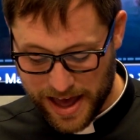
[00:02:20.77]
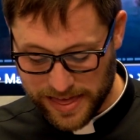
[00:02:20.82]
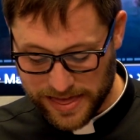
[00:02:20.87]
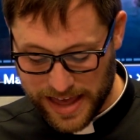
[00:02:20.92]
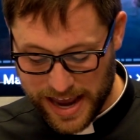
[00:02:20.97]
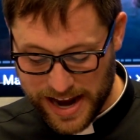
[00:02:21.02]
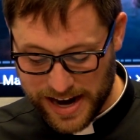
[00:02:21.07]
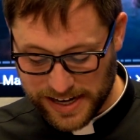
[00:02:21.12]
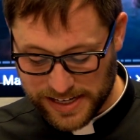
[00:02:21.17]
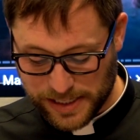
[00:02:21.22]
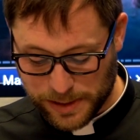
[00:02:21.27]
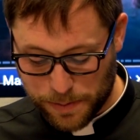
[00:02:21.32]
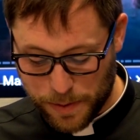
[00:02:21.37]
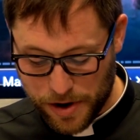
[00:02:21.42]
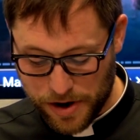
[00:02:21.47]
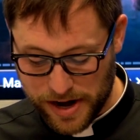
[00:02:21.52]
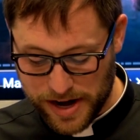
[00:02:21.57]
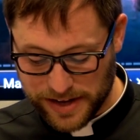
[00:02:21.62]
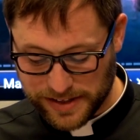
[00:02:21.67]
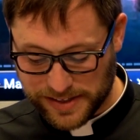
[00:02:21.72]
They
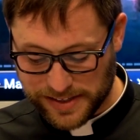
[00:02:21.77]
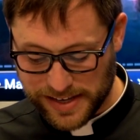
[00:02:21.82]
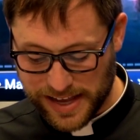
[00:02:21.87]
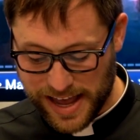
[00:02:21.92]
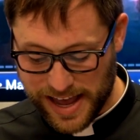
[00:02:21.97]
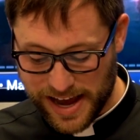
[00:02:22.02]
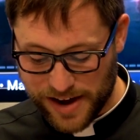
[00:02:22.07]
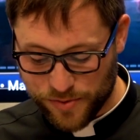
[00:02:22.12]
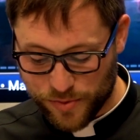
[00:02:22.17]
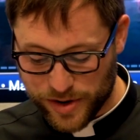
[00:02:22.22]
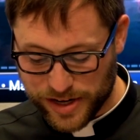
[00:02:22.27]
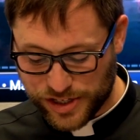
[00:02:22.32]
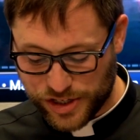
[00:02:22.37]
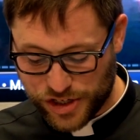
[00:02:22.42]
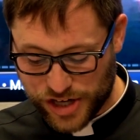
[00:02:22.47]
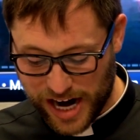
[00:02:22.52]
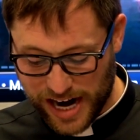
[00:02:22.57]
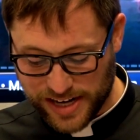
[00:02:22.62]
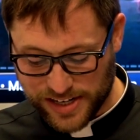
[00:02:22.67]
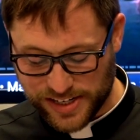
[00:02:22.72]
experience
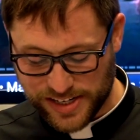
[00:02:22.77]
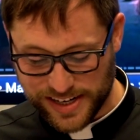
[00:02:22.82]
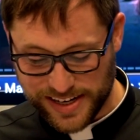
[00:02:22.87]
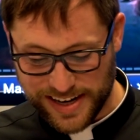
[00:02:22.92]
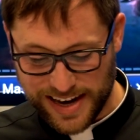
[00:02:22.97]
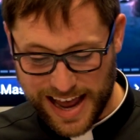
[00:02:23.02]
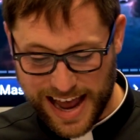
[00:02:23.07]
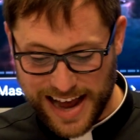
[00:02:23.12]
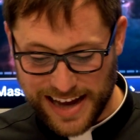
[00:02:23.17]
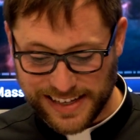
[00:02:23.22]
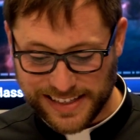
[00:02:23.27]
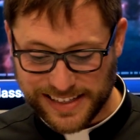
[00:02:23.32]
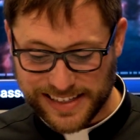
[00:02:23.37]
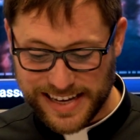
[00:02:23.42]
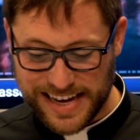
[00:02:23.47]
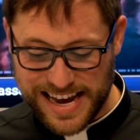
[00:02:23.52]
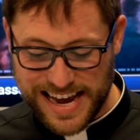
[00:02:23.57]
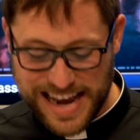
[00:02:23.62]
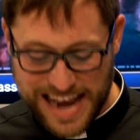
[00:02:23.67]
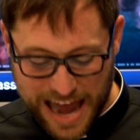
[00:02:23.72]
rejection
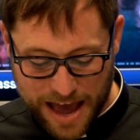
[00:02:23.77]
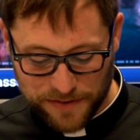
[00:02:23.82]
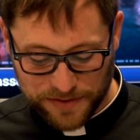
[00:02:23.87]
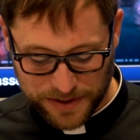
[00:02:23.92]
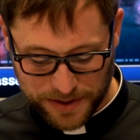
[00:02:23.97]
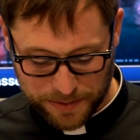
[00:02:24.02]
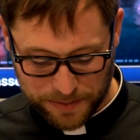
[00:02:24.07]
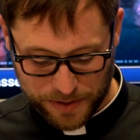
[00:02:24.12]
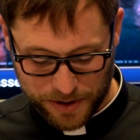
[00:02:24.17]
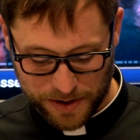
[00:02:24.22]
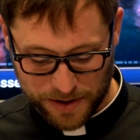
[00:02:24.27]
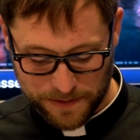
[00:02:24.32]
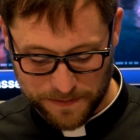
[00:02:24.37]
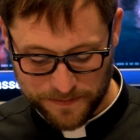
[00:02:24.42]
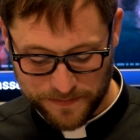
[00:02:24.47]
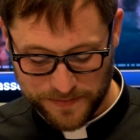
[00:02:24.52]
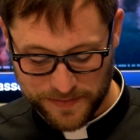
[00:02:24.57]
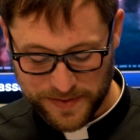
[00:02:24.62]
as inevitable.